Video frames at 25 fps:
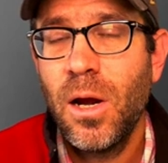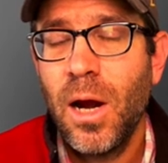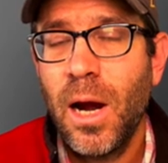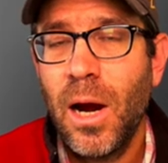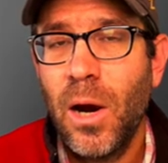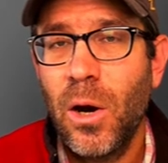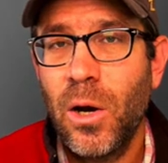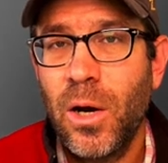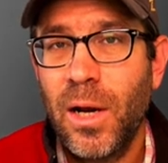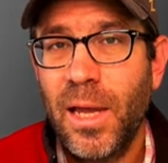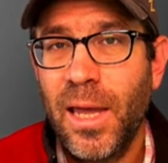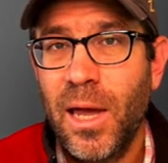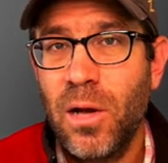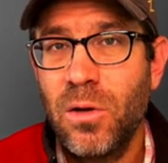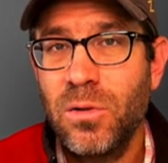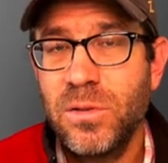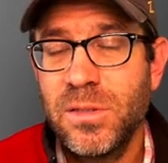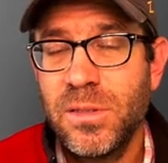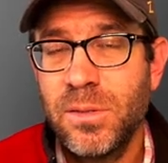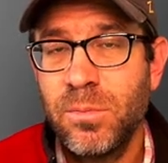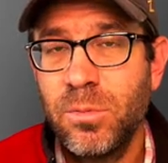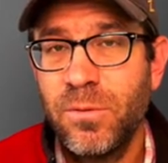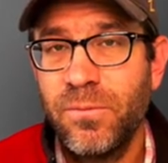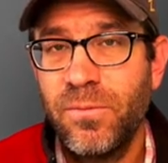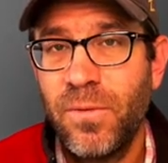our
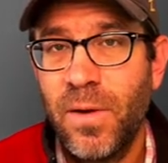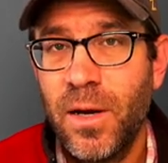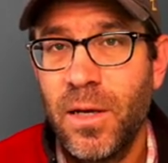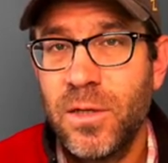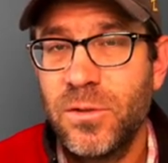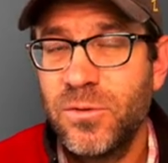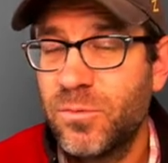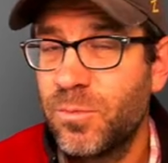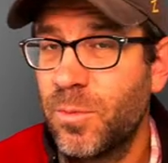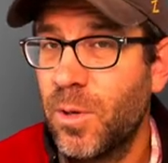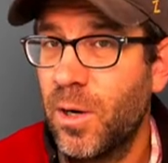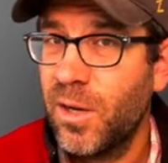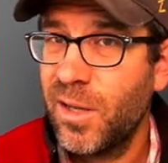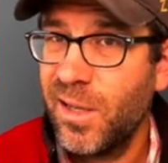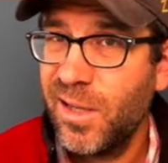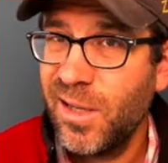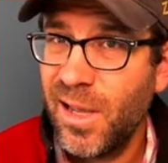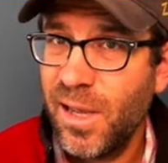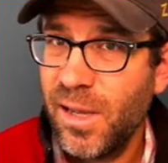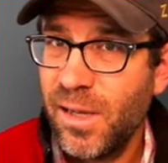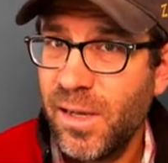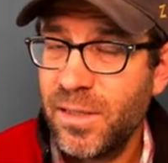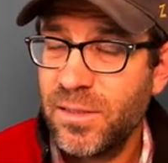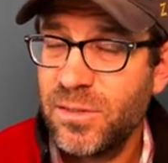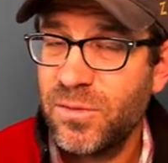countable files from our
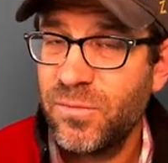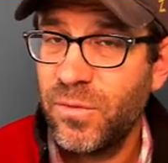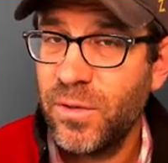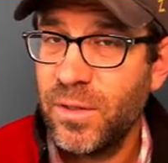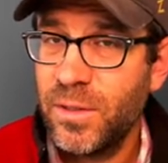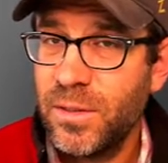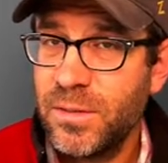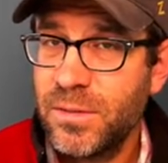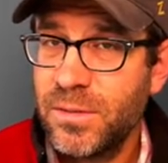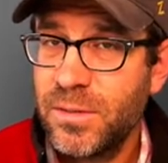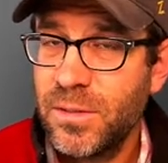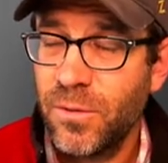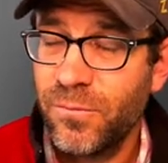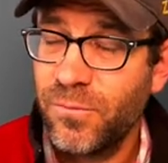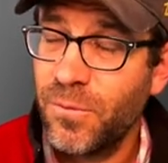EASVs,